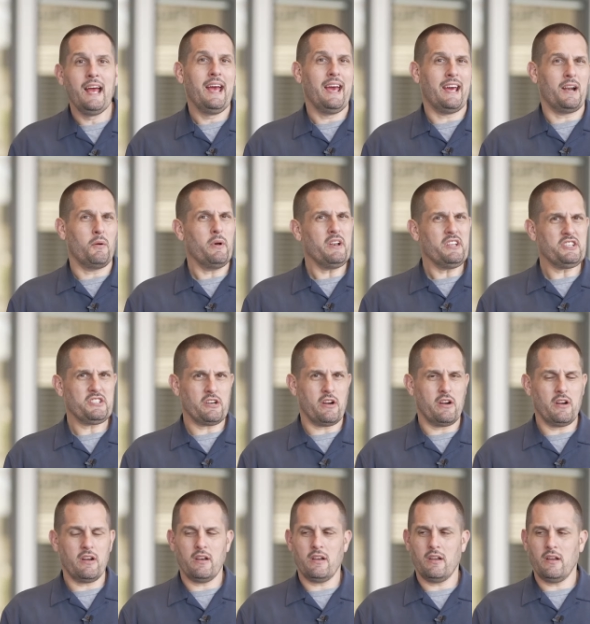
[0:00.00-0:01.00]
And I want to
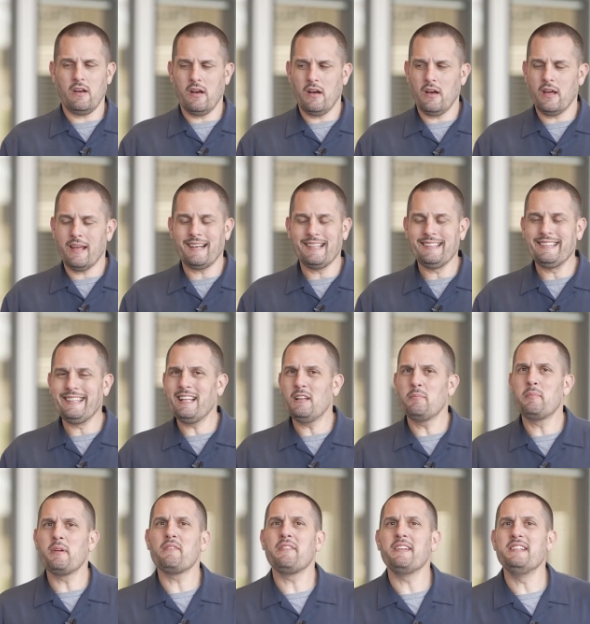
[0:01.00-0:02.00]
start in a little
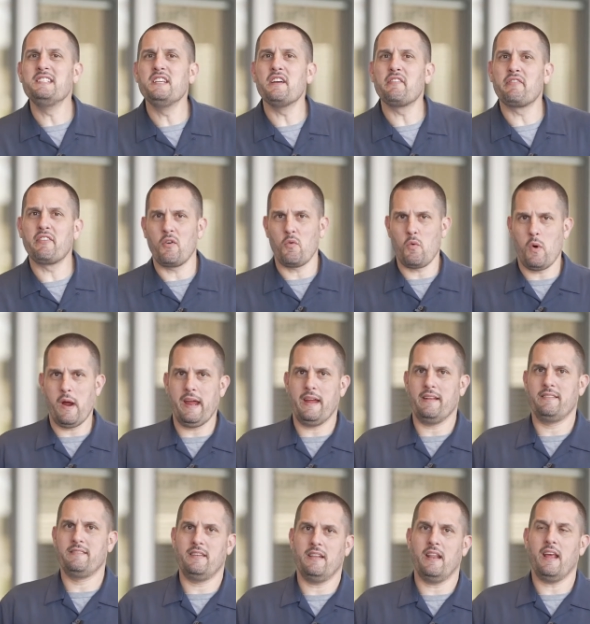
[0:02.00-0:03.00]
bit of a different
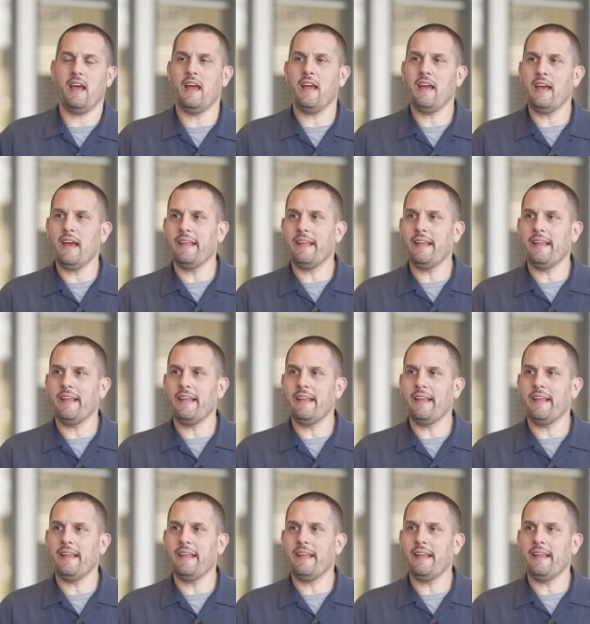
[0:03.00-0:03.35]
way today,